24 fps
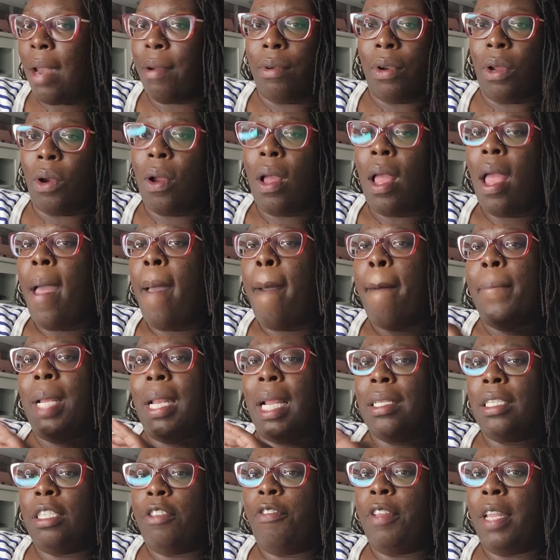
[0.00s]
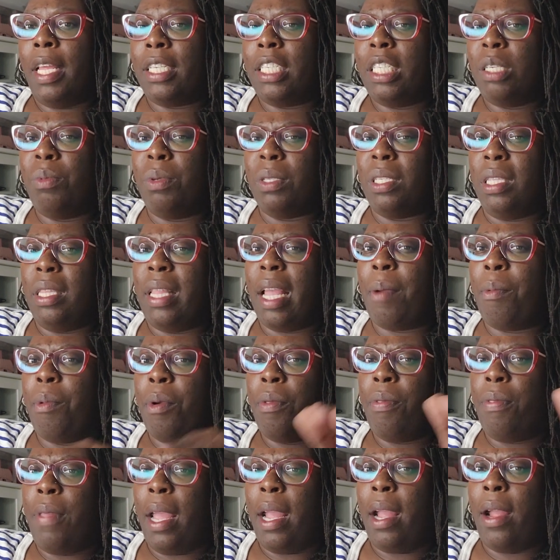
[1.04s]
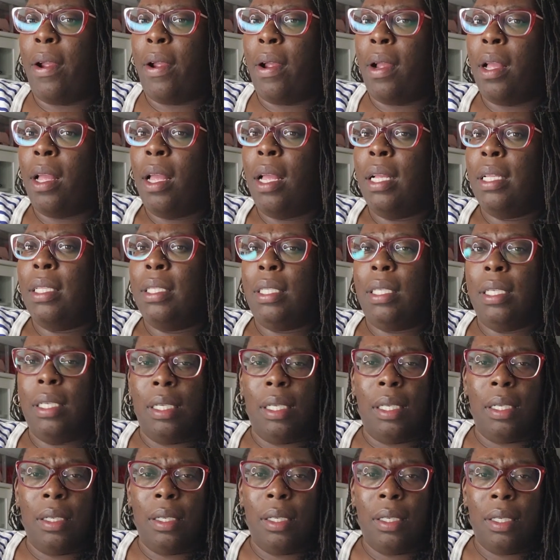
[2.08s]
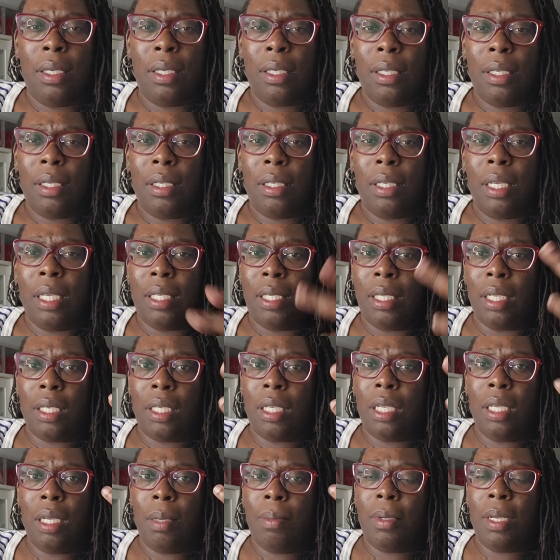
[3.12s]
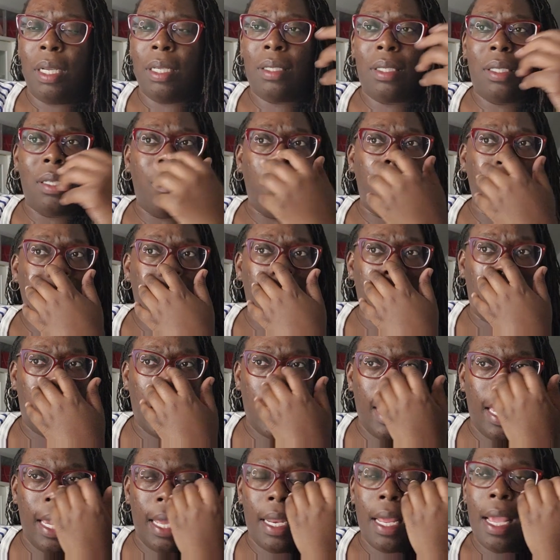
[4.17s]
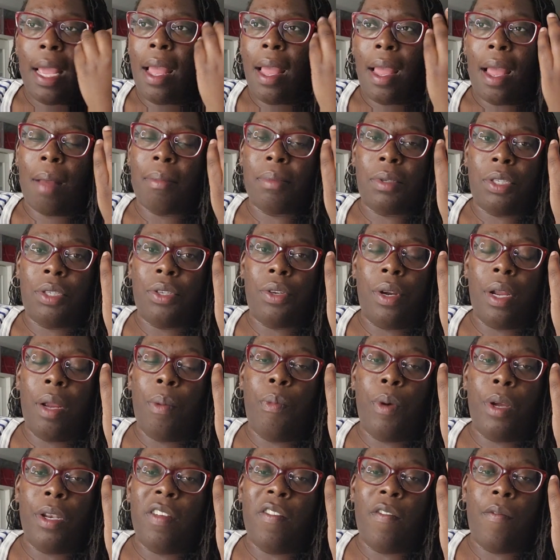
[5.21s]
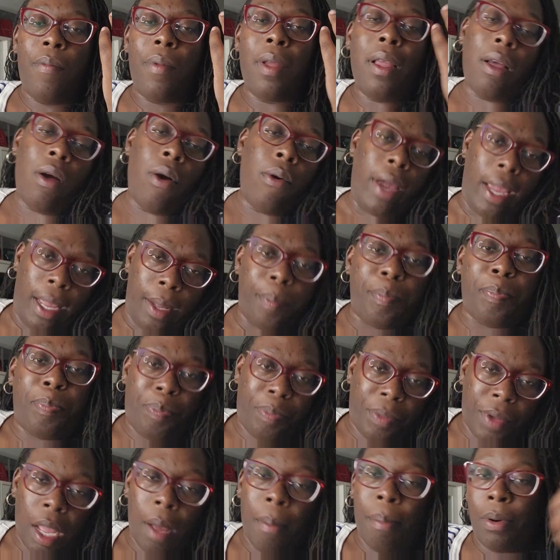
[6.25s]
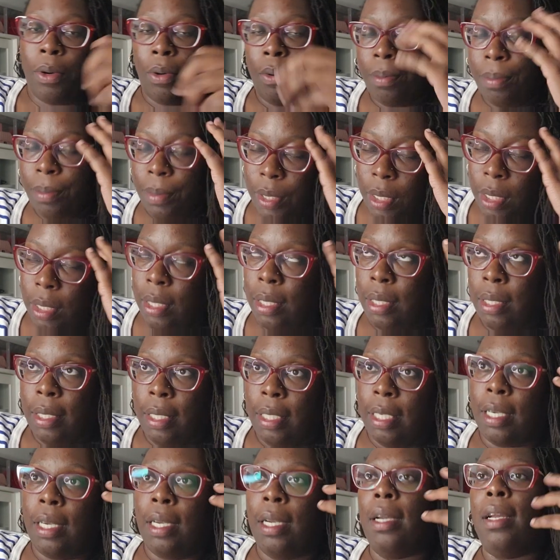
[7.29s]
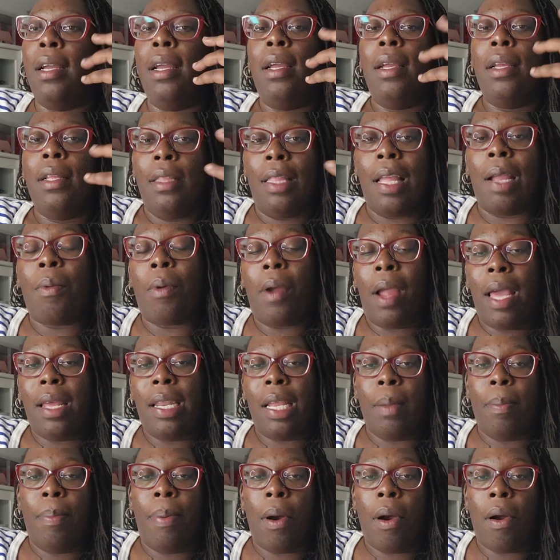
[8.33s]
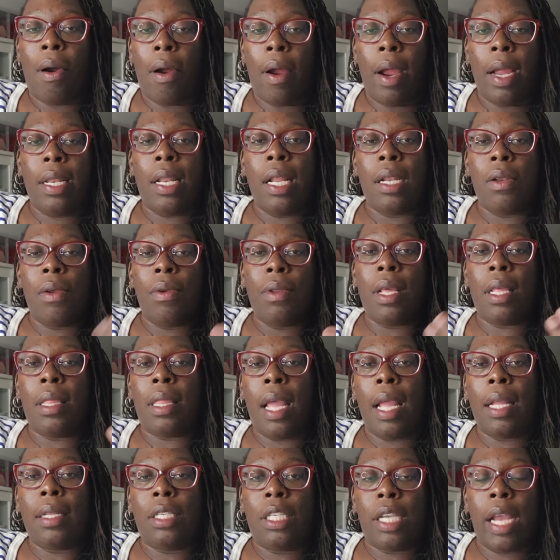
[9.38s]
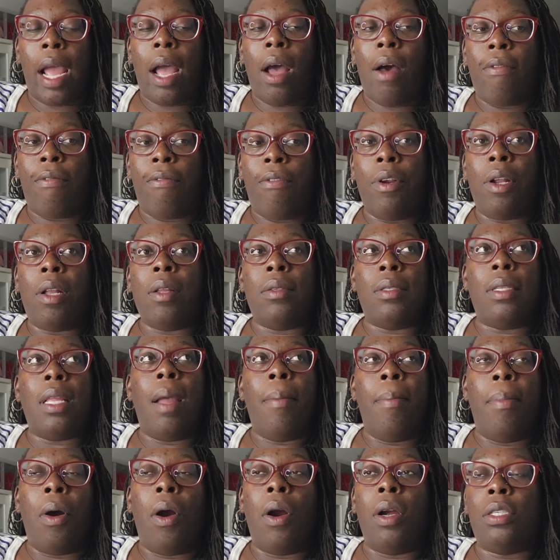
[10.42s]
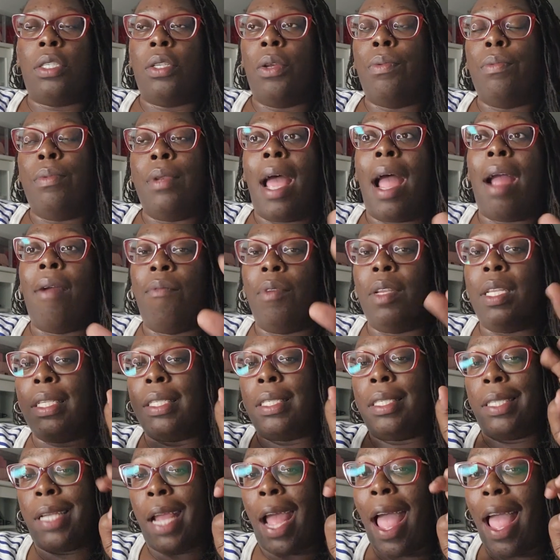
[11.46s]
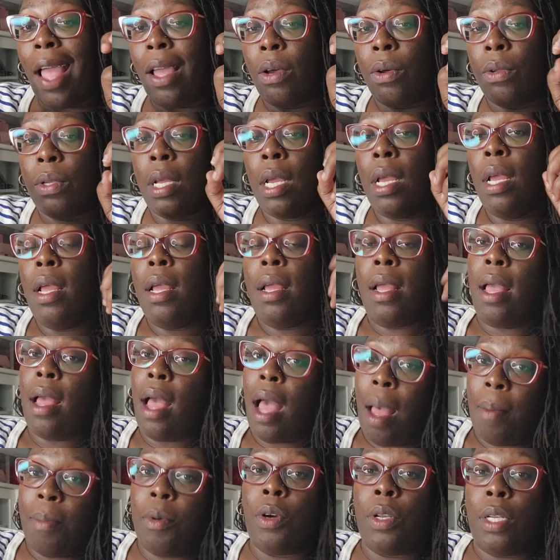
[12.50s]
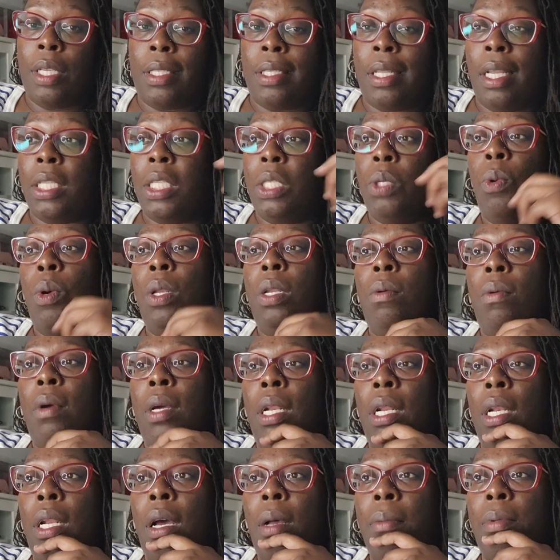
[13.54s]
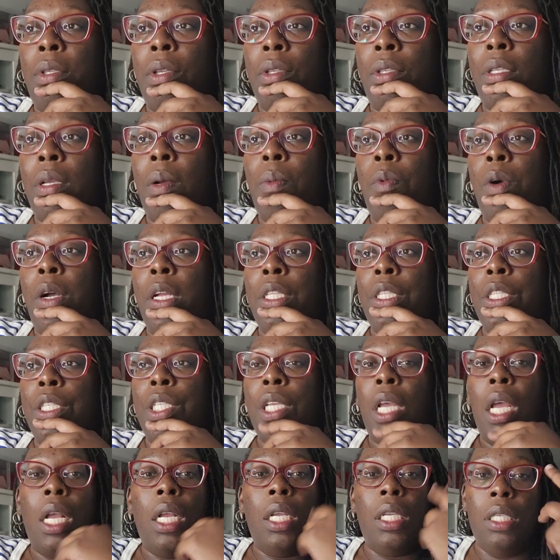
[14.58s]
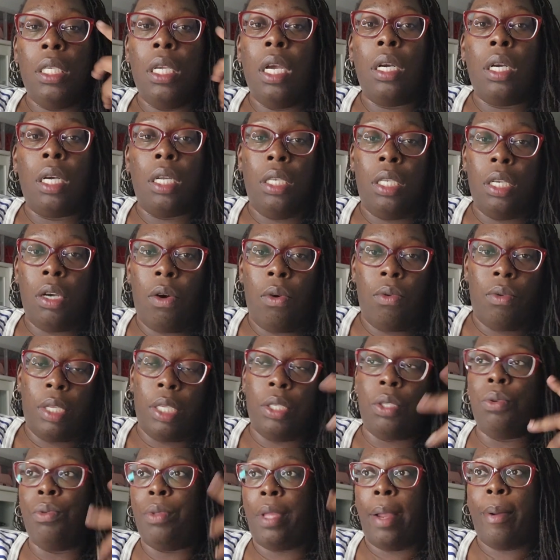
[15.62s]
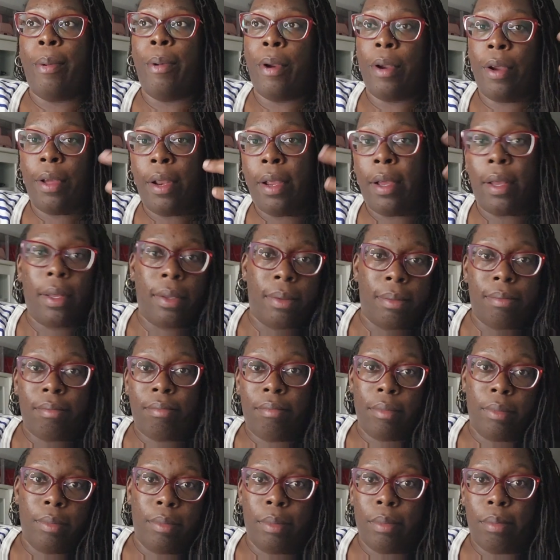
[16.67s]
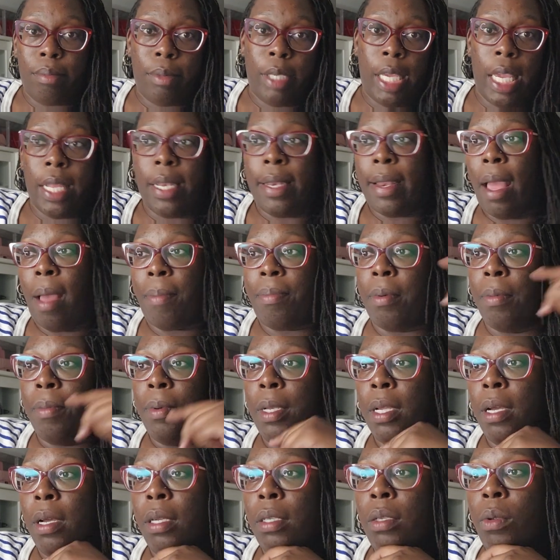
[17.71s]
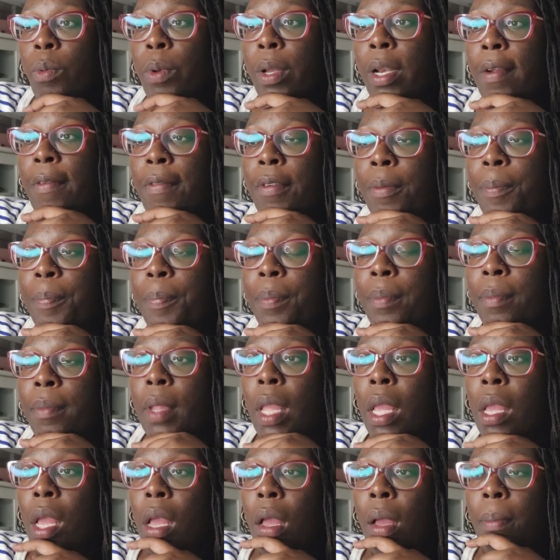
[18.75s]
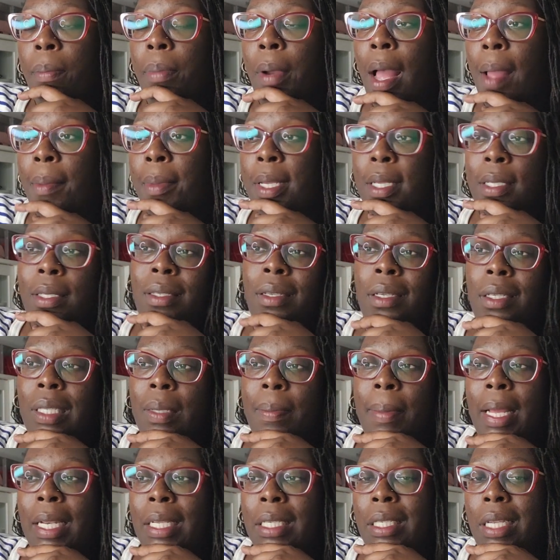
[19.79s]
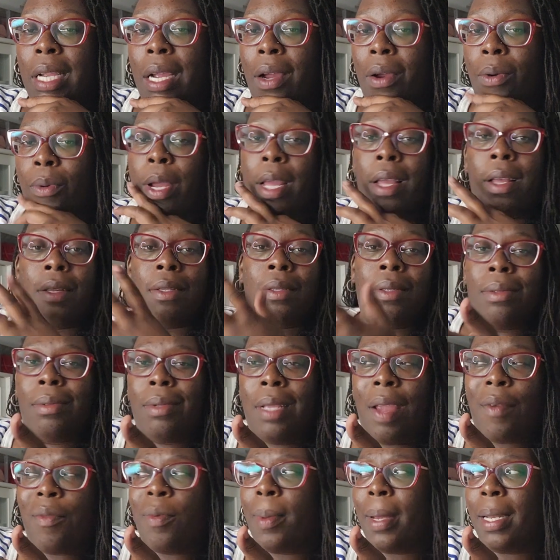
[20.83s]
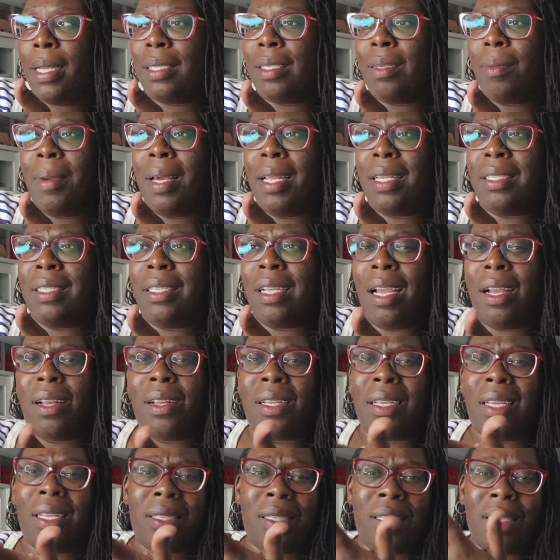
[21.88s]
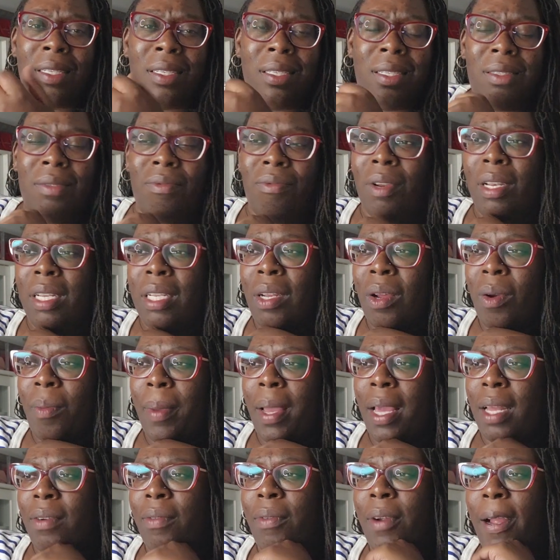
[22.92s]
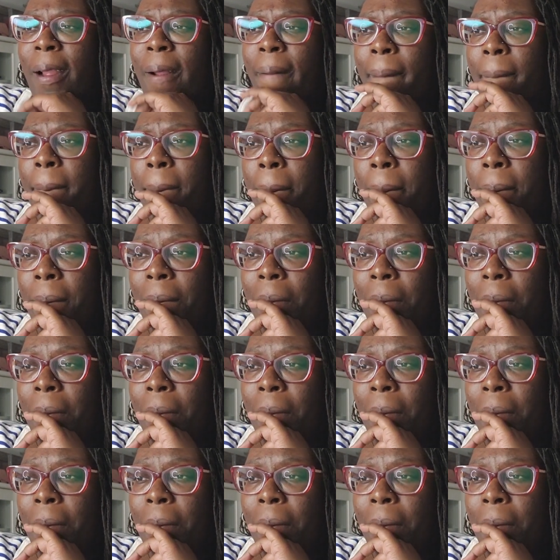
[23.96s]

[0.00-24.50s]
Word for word: I don't know. But I just feel like she was, they were there to essentially abduct someone's kid. I'm sure it wouldn't have, okay, boom, duh. They were at a bar and they know that that child frequents that bar. So not really child. I'm going to say twenty-one and up. So someone's young adult is who they were going to kidnapped, abduct, or whatever. But I mean, it's still somebody's child. Well, hell, everybody's somebody's child, I guess. It really don't matter, right?